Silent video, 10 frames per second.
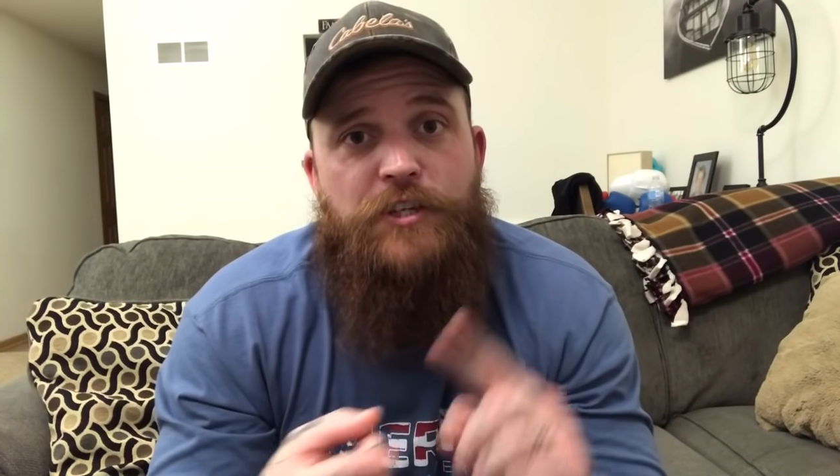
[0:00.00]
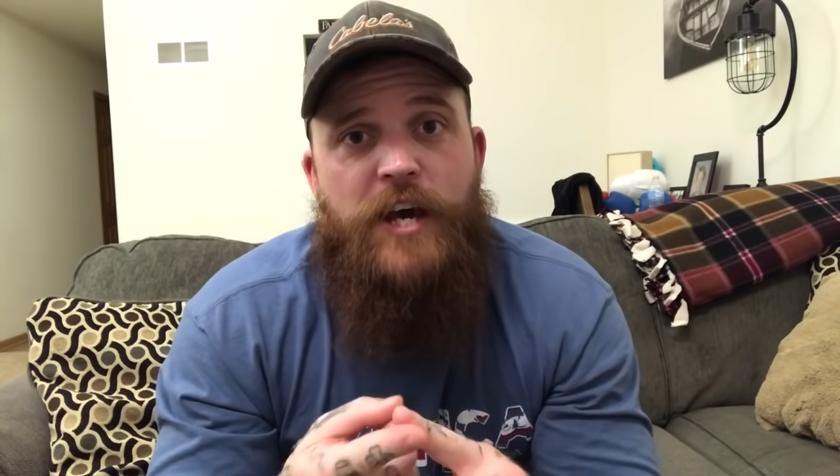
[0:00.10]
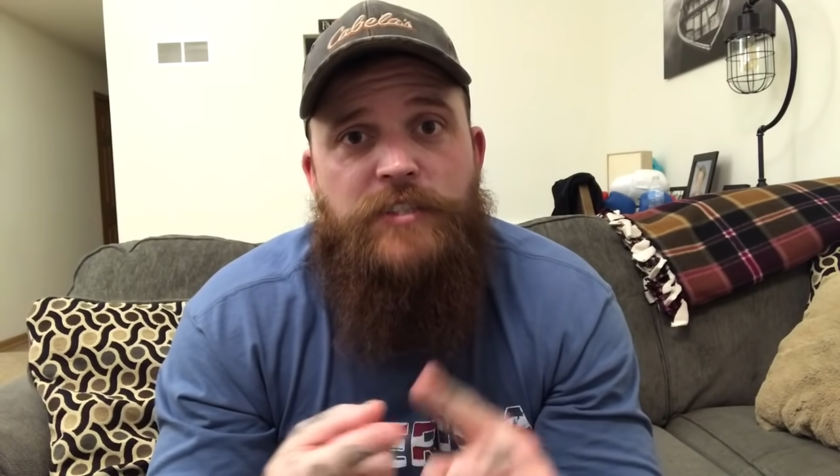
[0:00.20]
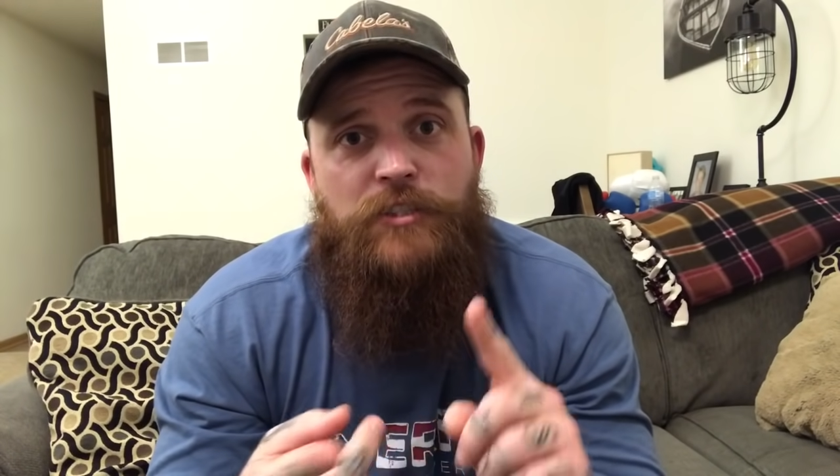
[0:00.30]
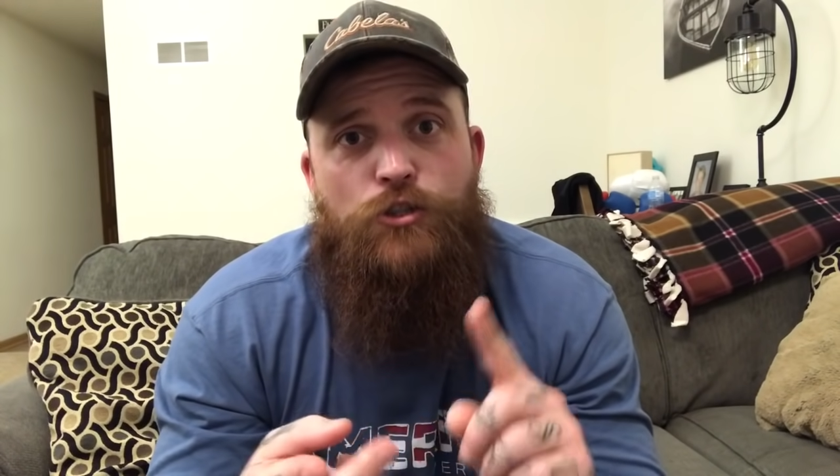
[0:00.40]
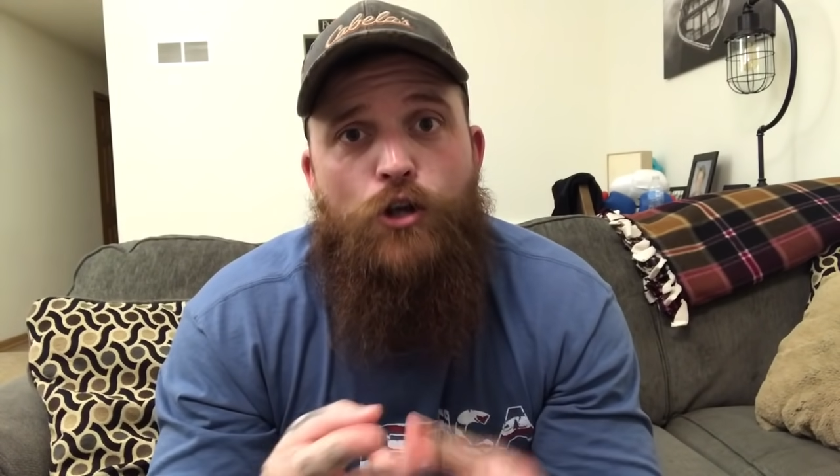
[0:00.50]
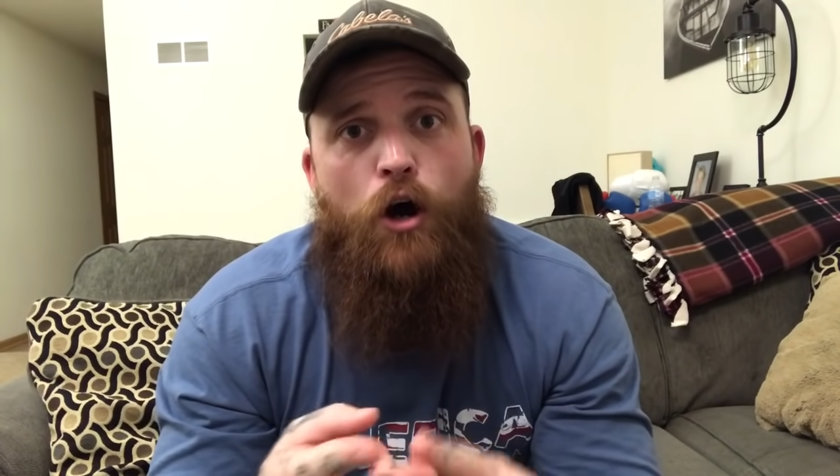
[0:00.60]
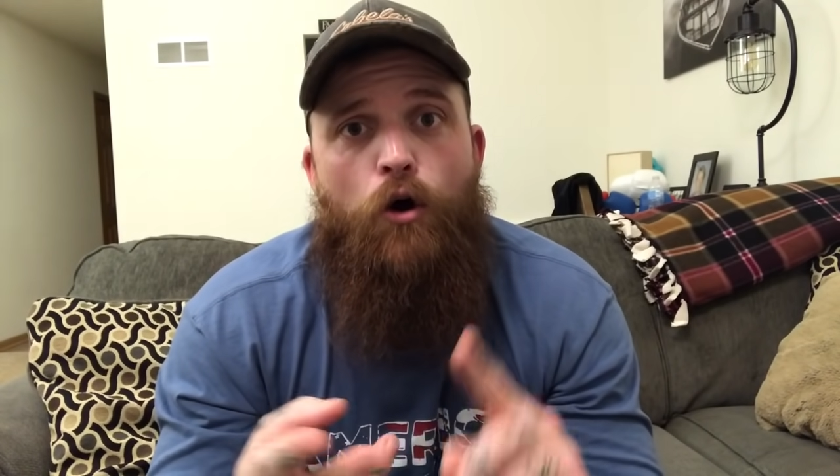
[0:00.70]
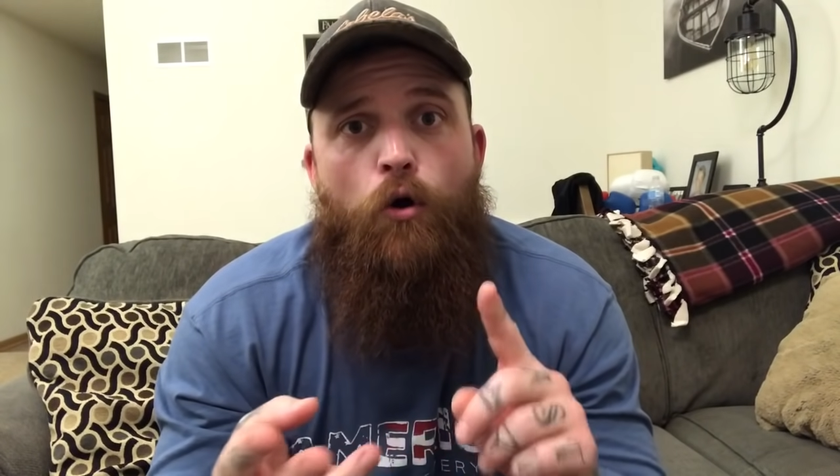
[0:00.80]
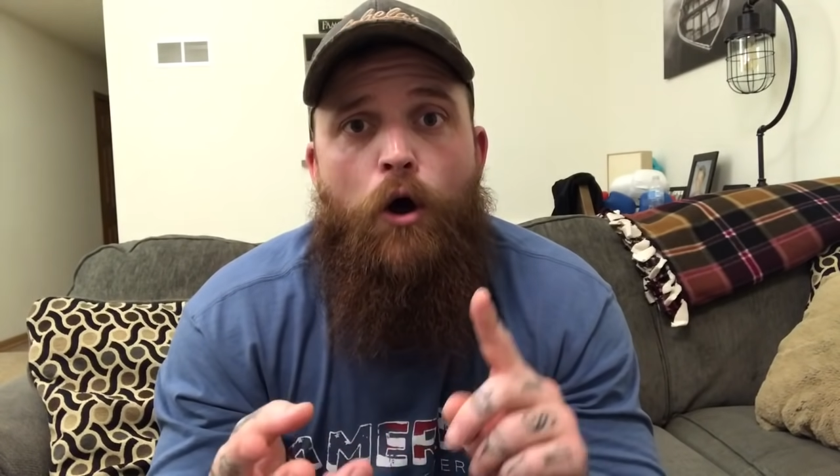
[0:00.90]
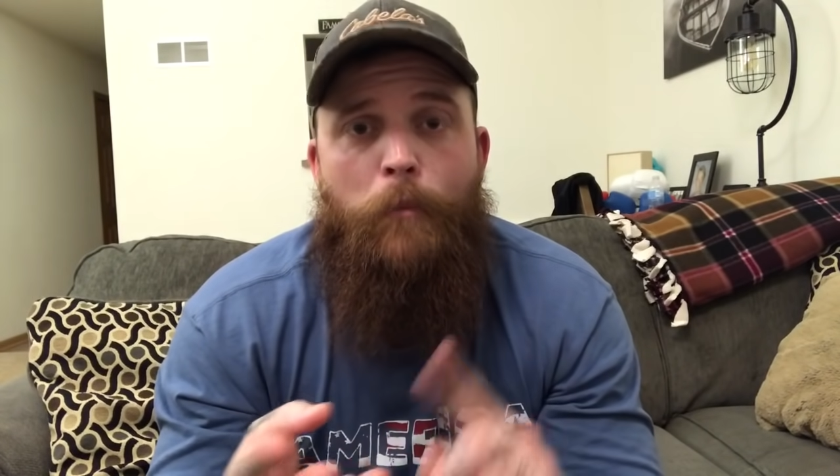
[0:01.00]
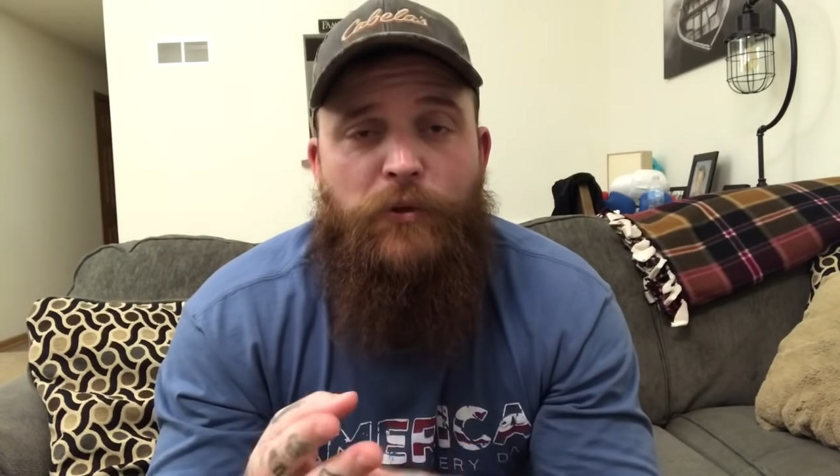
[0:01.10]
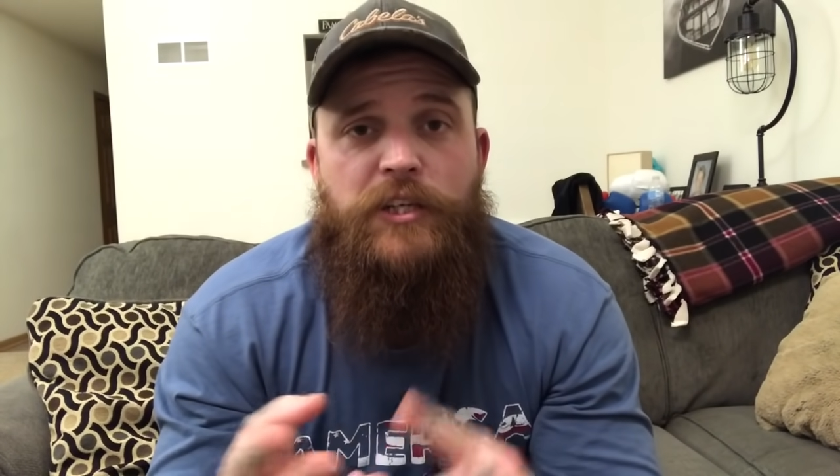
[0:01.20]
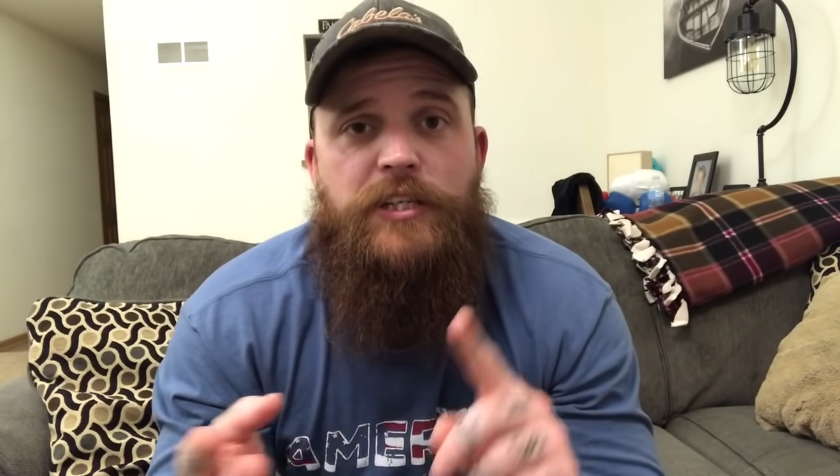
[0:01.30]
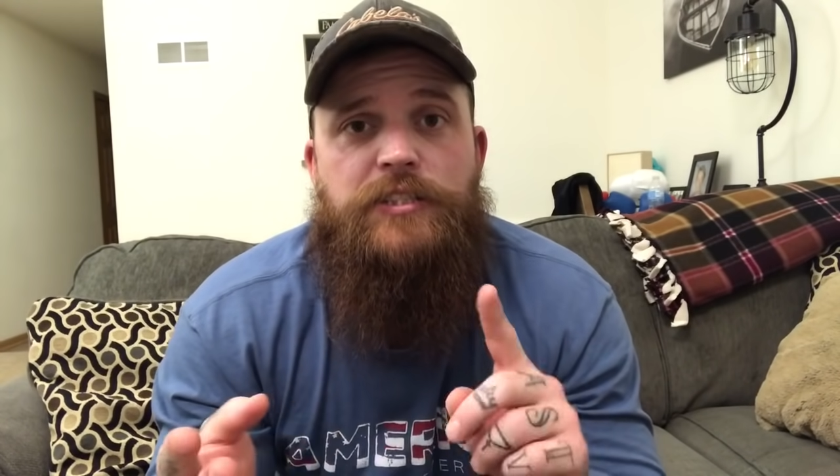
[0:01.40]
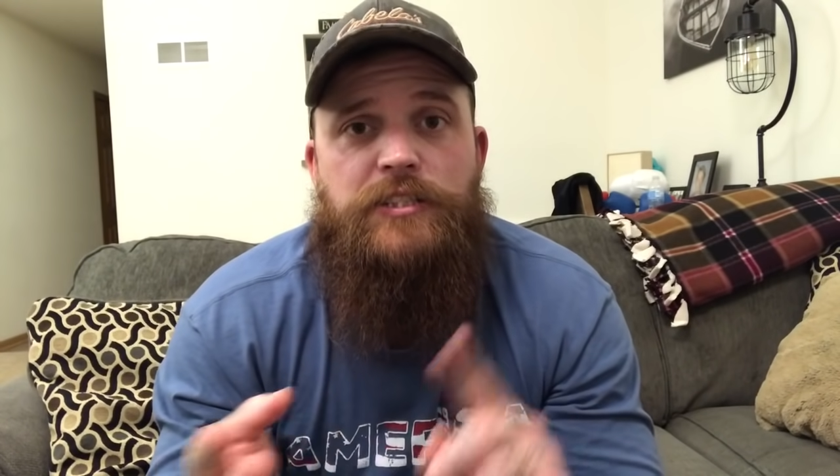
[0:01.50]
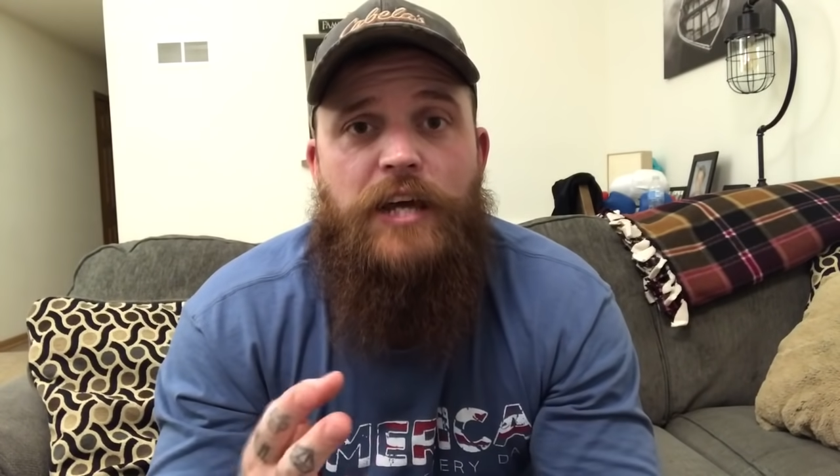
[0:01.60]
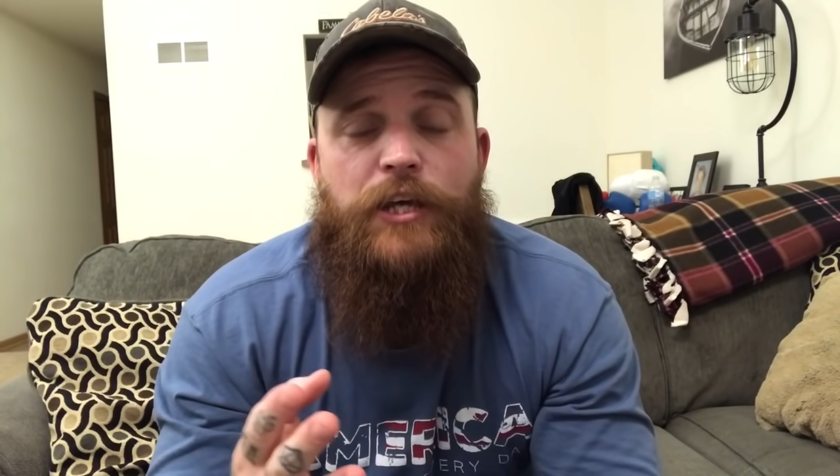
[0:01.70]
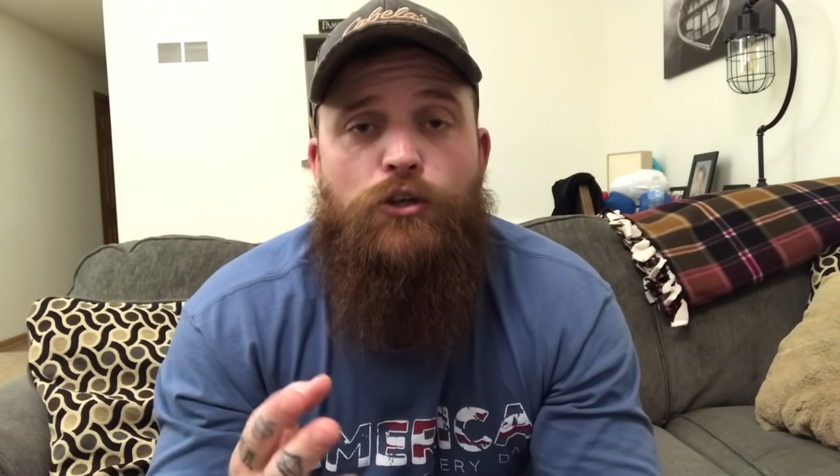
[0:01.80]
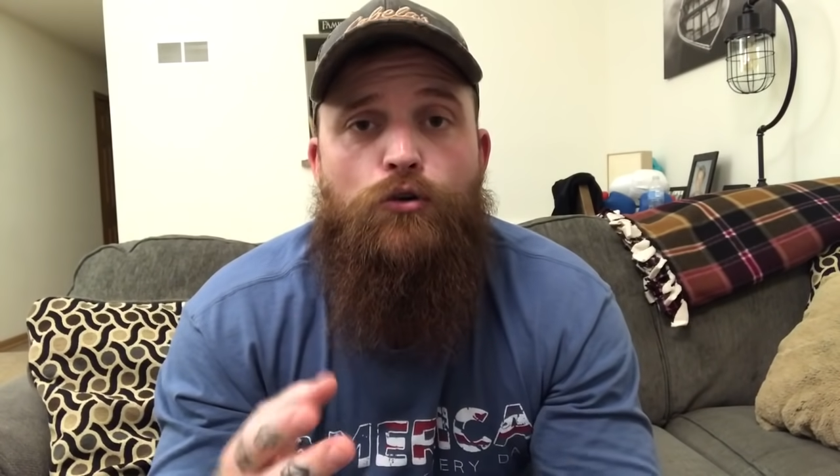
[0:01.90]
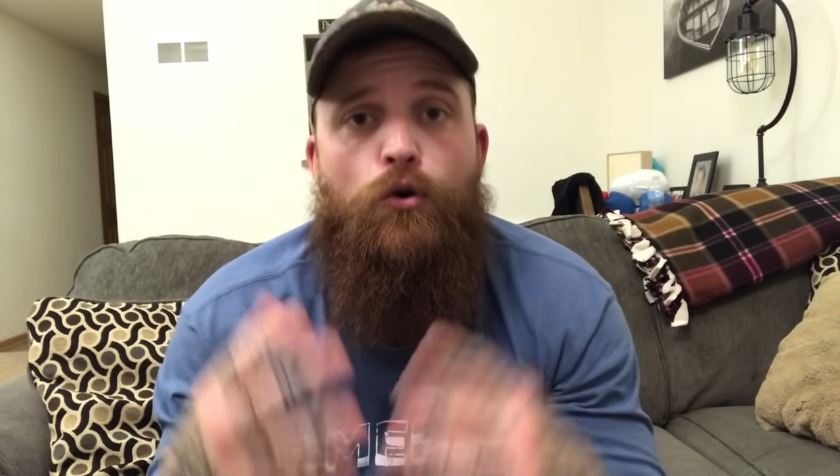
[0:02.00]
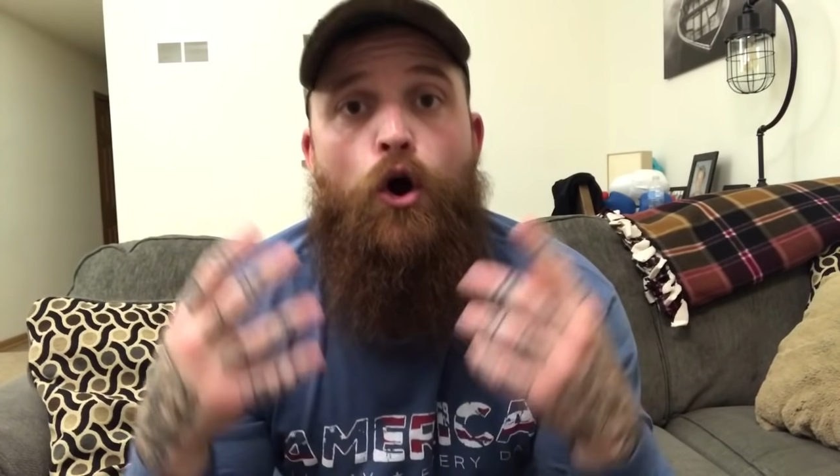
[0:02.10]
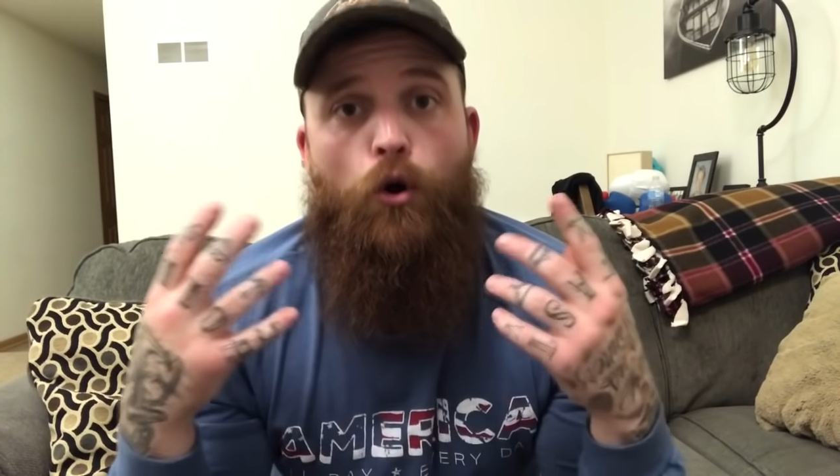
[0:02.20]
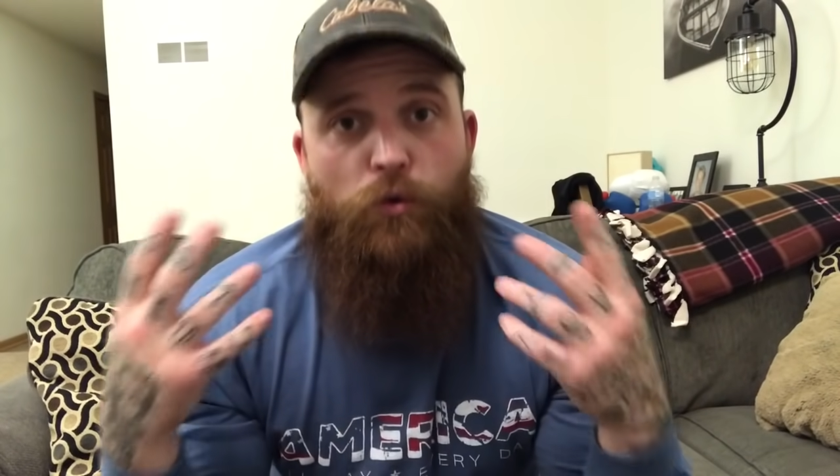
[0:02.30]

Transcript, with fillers: Yes, no, please, thank you,